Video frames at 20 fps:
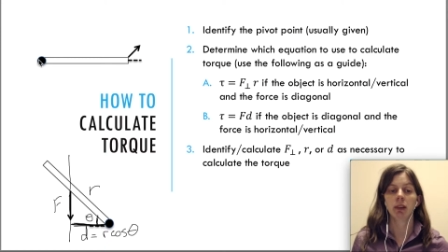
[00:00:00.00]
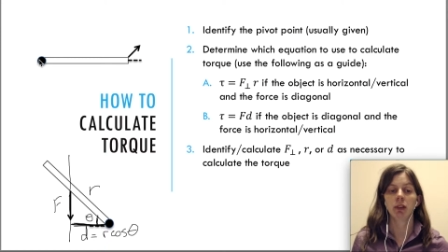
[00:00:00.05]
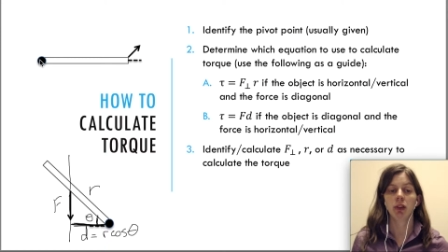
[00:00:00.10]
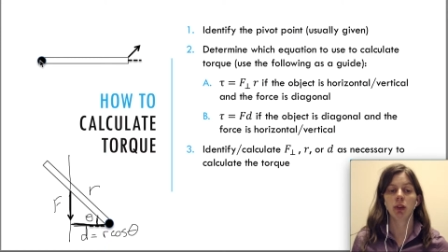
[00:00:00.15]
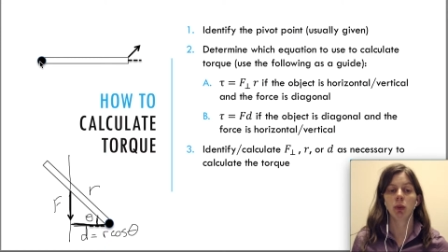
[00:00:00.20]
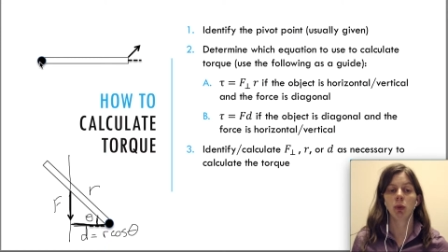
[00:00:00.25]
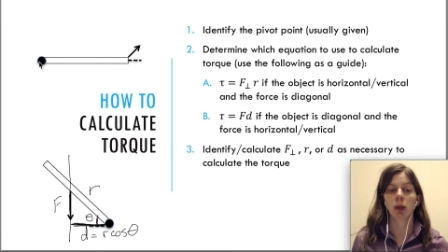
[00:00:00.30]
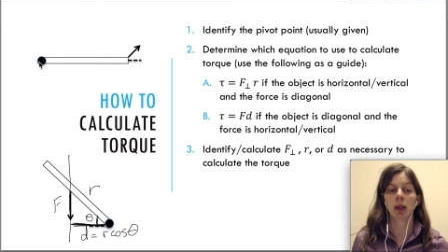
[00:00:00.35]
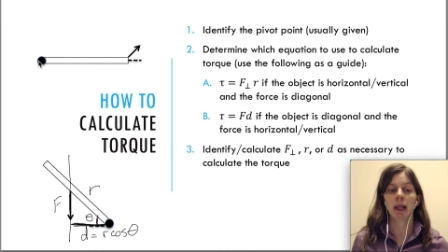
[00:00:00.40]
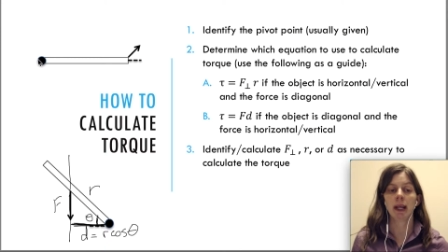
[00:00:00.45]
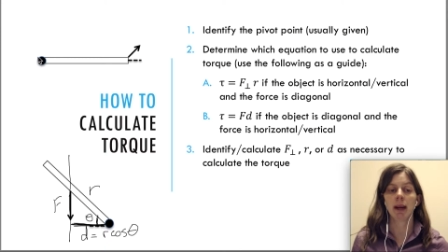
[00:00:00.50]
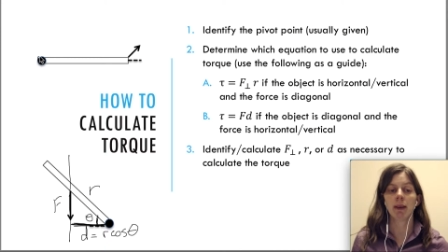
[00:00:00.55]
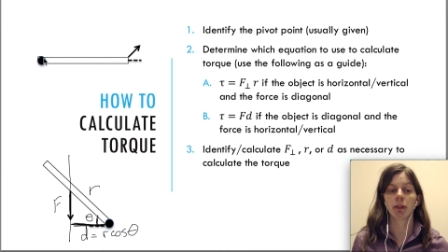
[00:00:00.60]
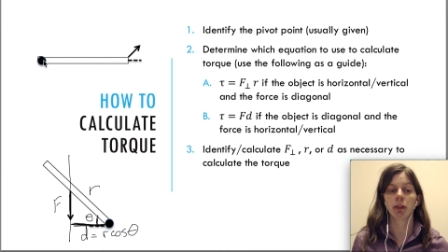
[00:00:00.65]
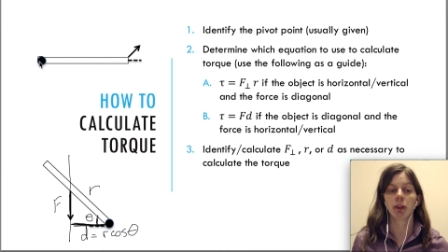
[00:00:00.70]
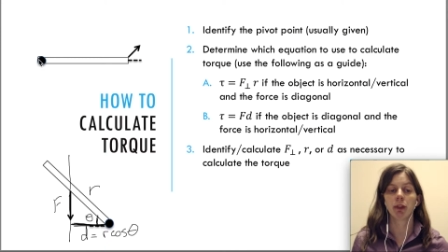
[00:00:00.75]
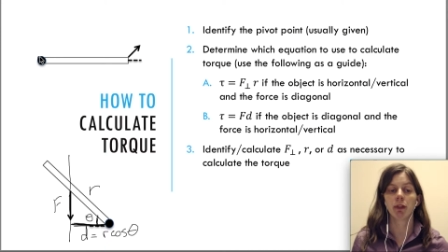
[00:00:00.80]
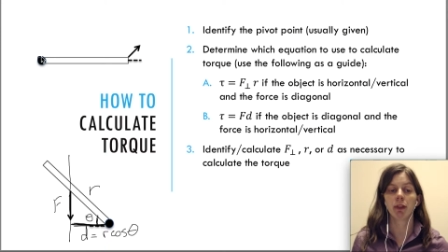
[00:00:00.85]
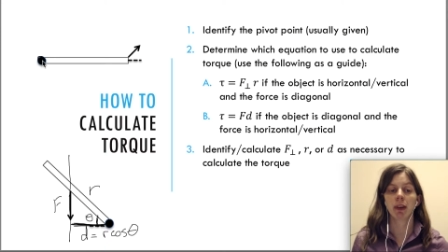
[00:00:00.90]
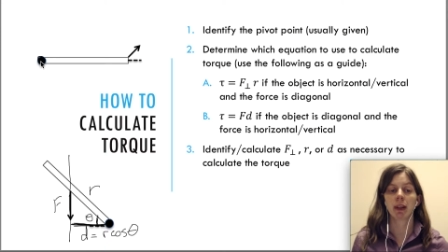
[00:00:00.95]
you really have to
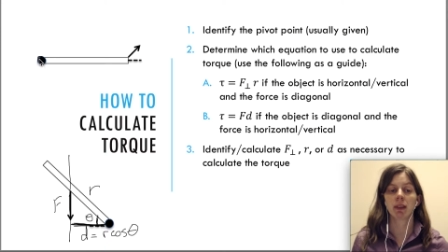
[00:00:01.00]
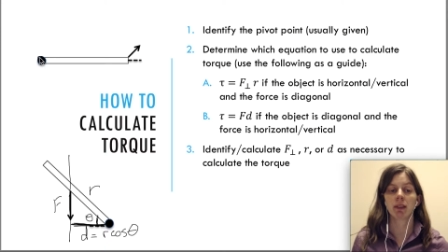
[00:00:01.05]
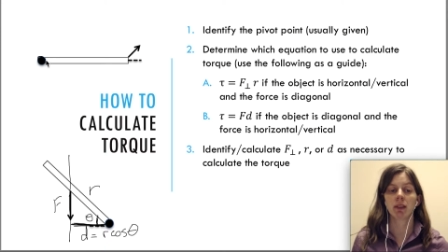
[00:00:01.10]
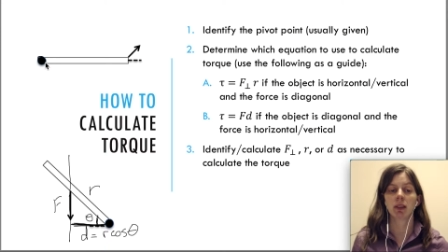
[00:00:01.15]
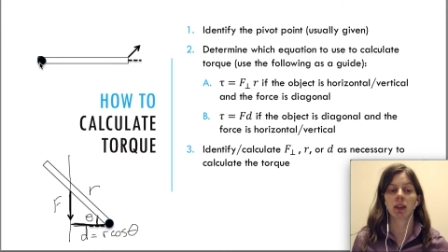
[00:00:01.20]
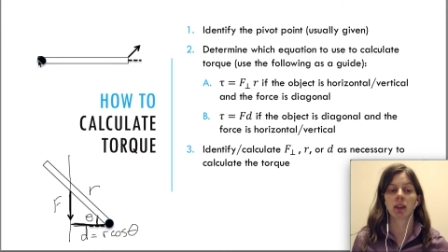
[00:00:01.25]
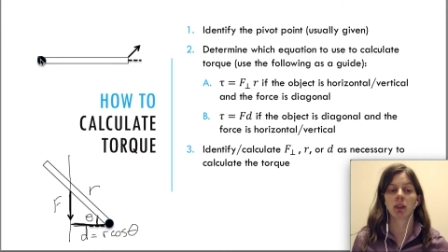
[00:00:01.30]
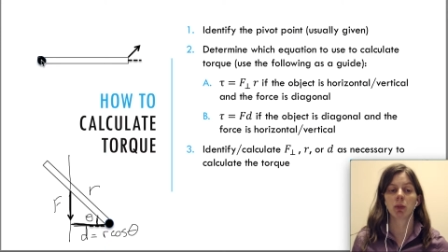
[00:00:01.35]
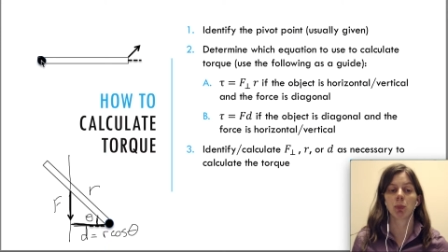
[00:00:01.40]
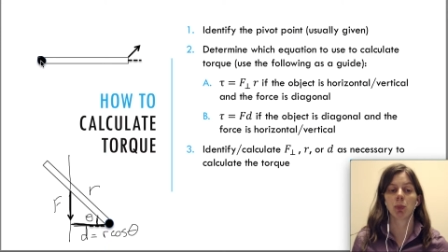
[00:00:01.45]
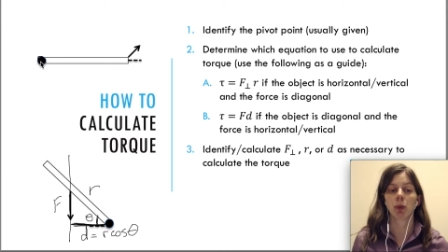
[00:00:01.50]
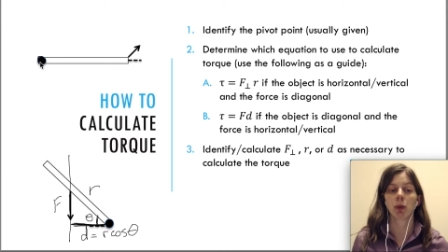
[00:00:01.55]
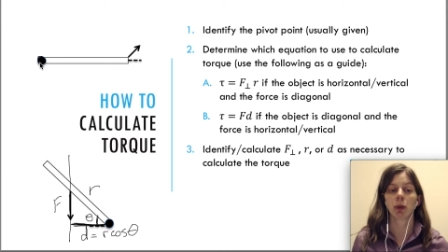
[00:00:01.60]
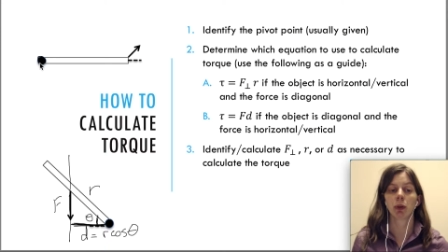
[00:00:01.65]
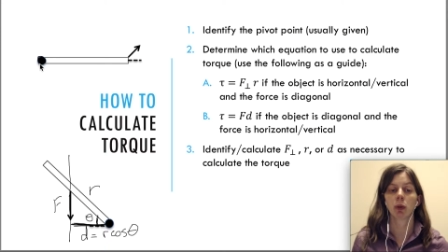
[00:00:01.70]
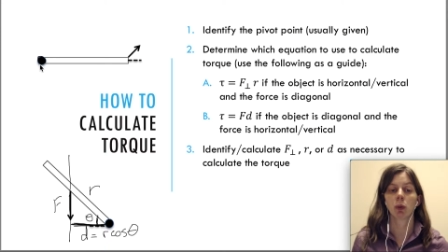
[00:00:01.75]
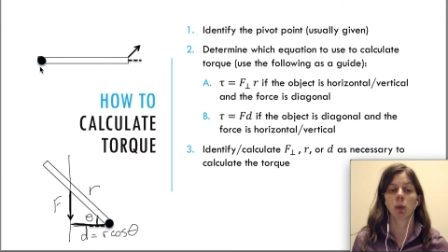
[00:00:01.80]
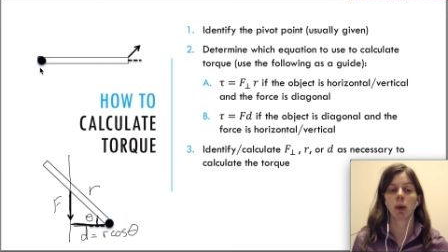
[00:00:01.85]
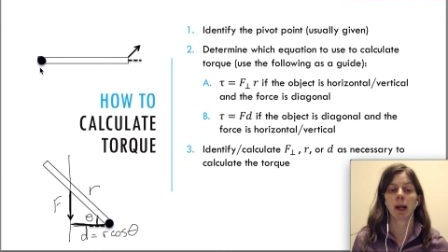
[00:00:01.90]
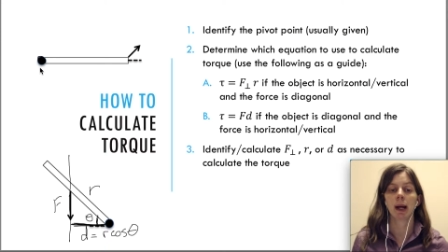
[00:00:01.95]
fix this point.
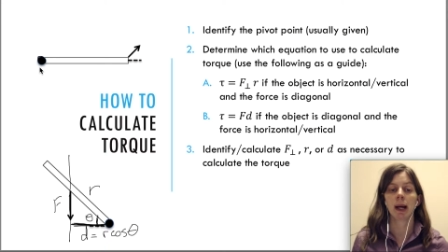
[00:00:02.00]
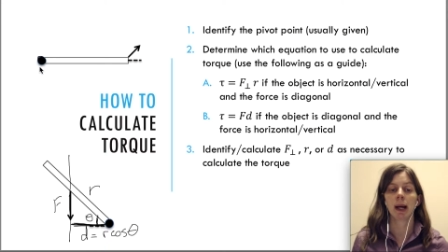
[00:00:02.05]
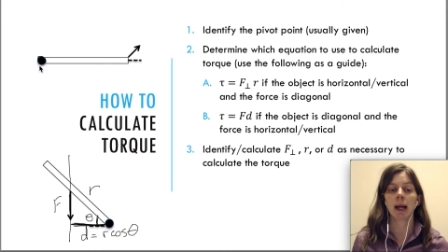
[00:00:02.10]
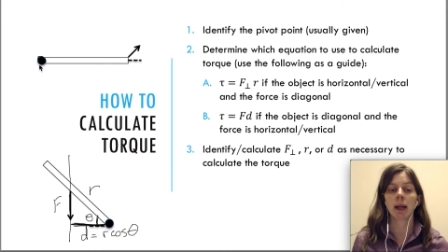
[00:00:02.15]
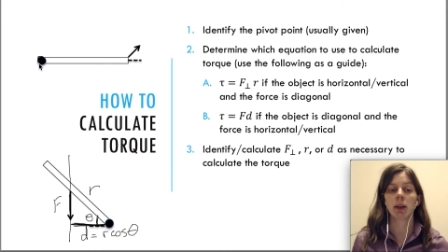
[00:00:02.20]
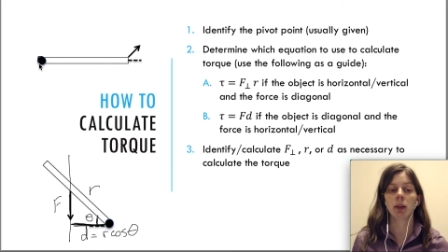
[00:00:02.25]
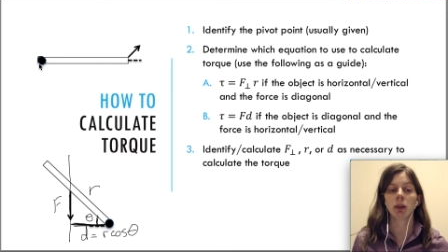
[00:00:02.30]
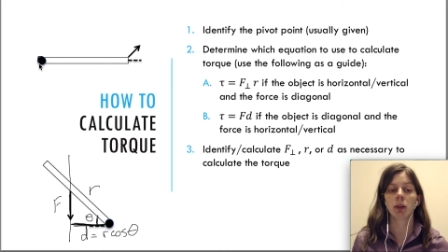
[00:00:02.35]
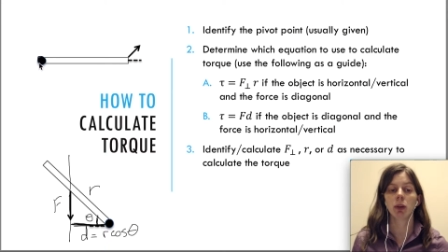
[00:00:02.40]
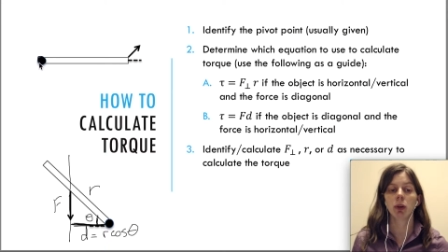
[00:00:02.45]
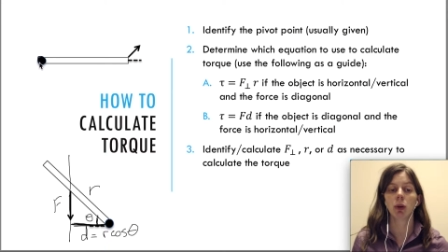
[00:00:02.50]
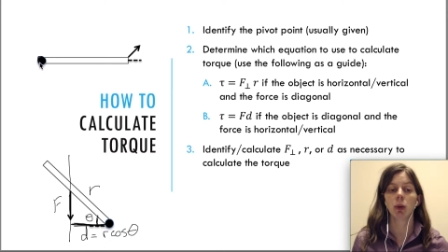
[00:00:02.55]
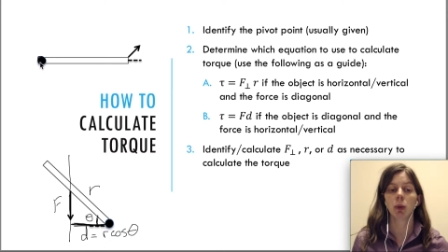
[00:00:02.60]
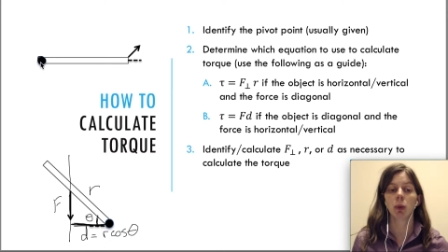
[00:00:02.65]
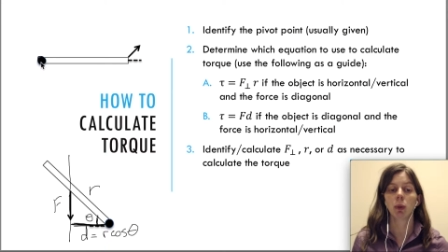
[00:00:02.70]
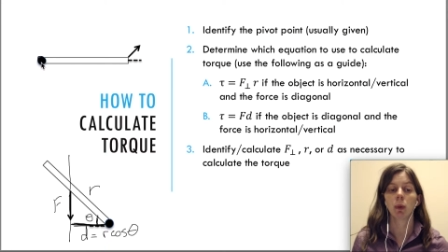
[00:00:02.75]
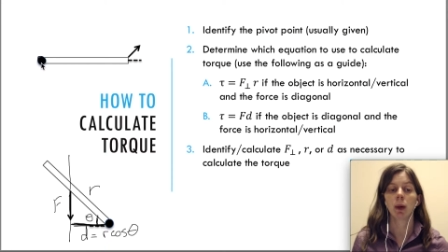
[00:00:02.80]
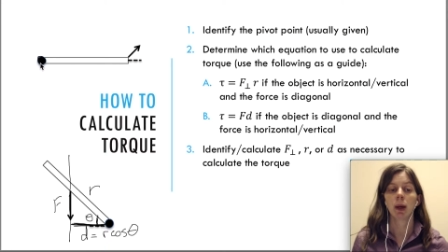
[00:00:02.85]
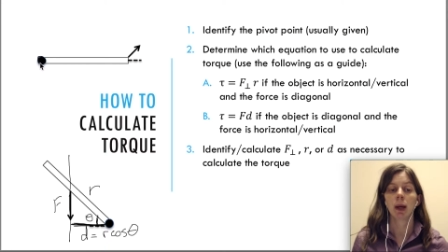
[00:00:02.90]
What I do